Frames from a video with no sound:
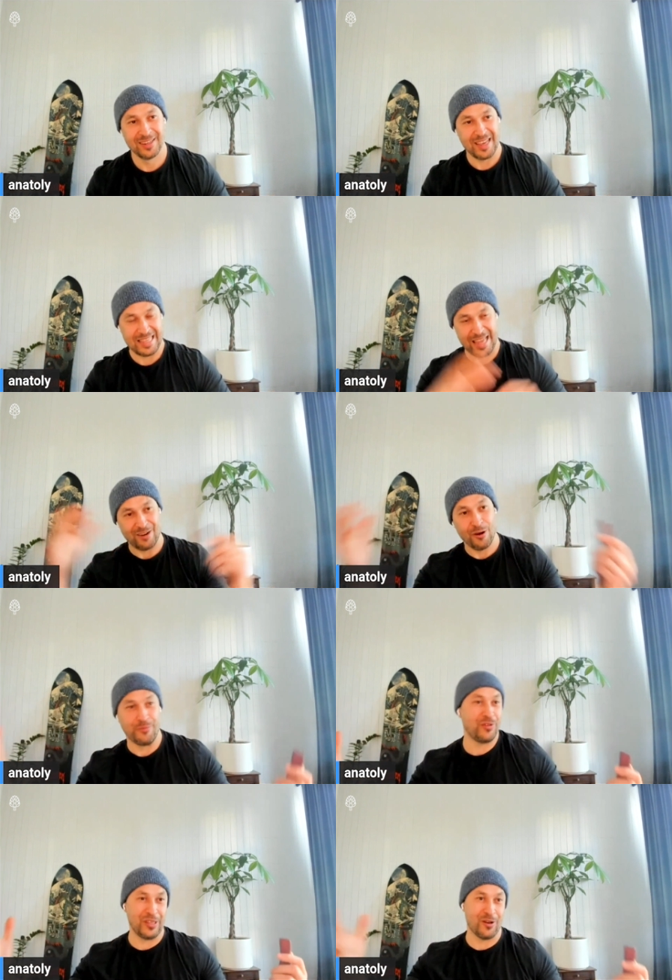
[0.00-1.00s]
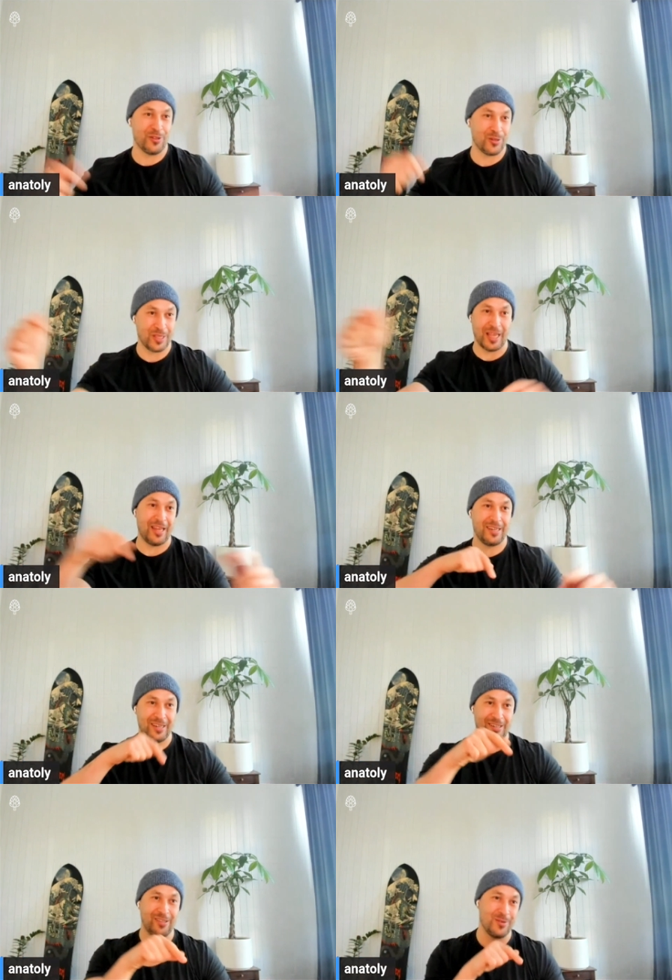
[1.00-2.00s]
And then hopefully all those land
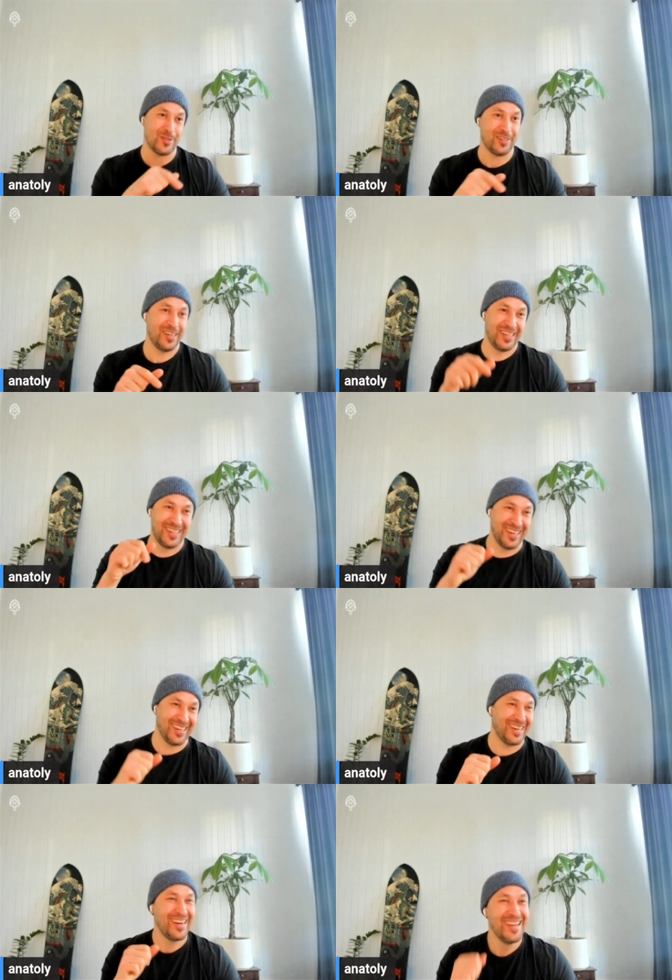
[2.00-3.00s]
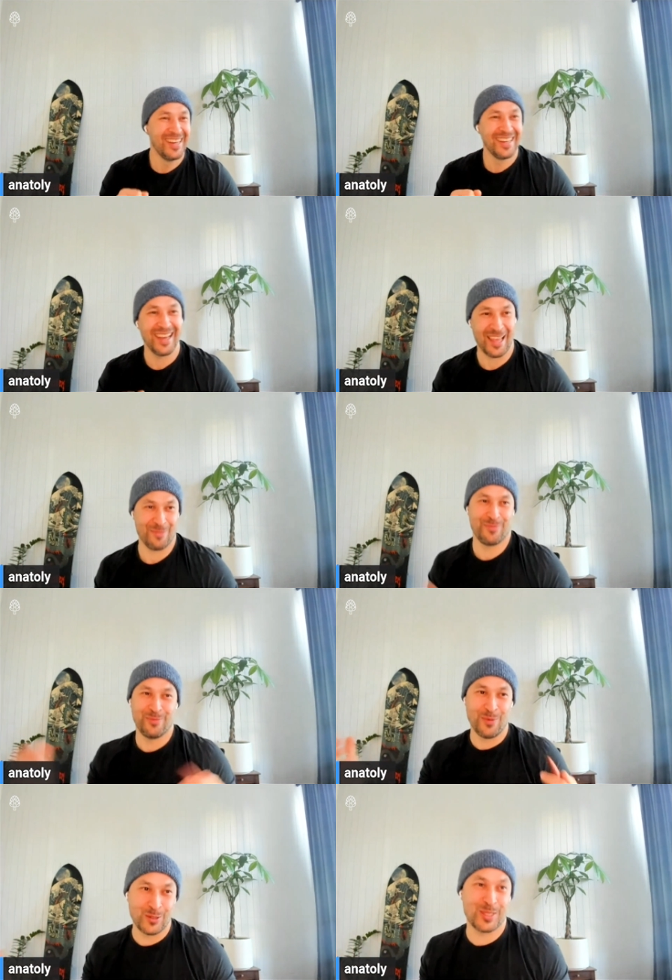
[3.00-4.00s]
near the user. And
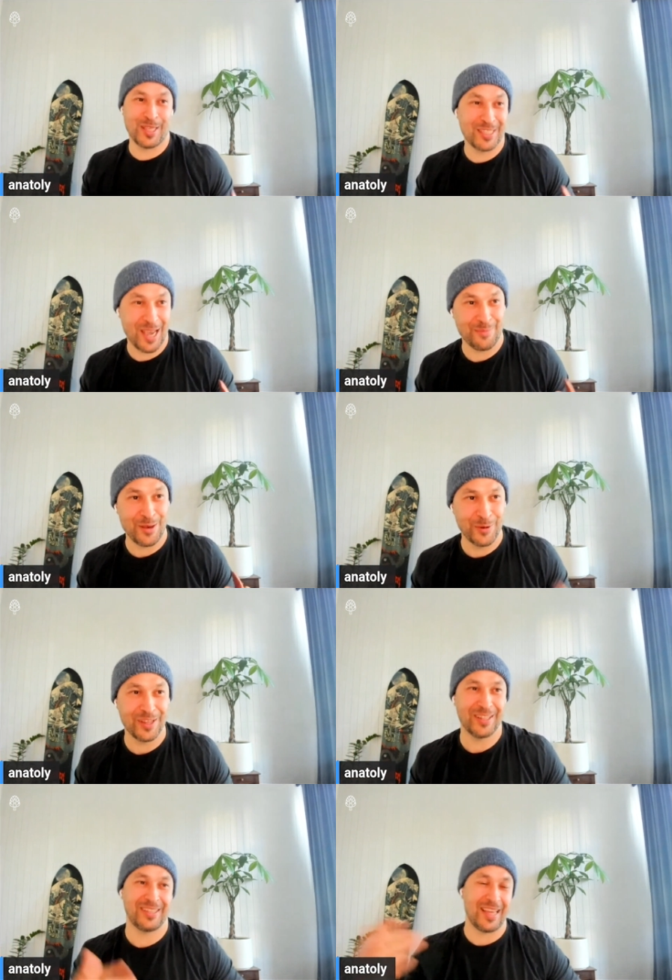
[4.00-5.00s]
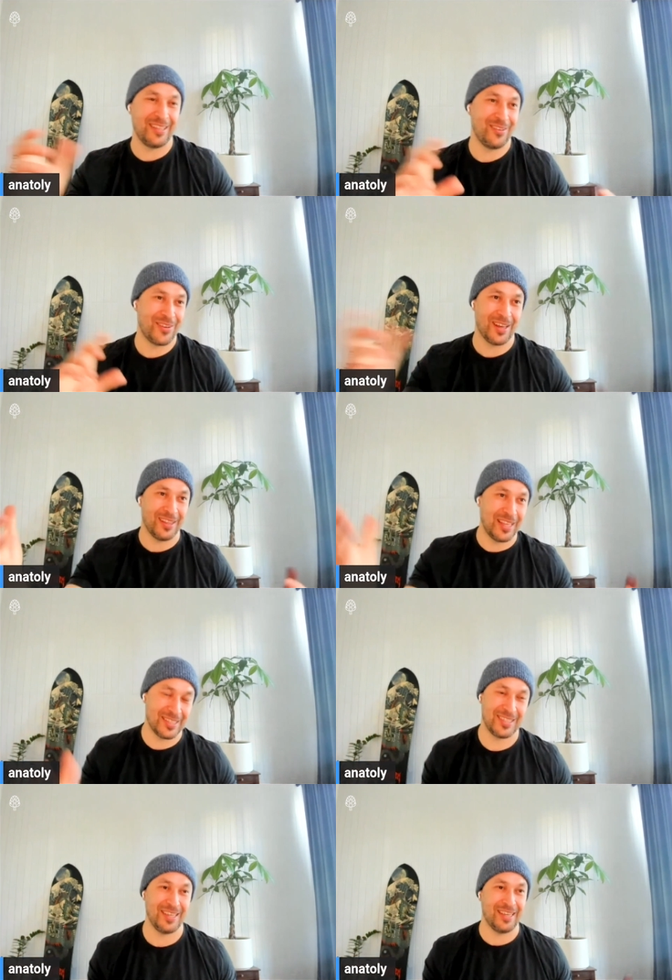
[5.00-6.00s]
most of the time they will. And then you cut
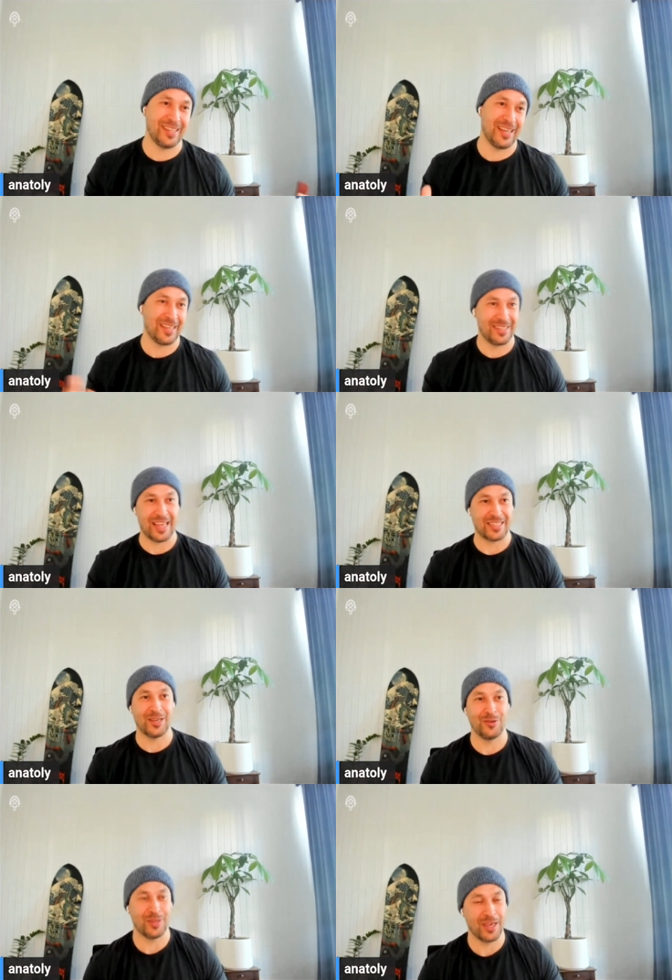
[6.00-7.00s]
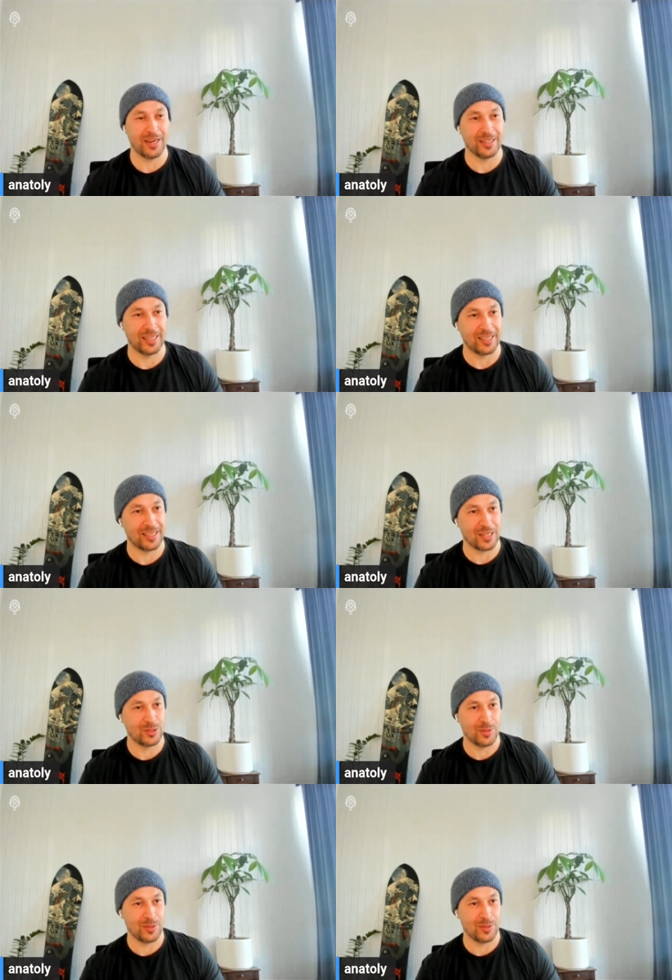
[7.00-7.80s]
latency, and like that's how you kind of like get to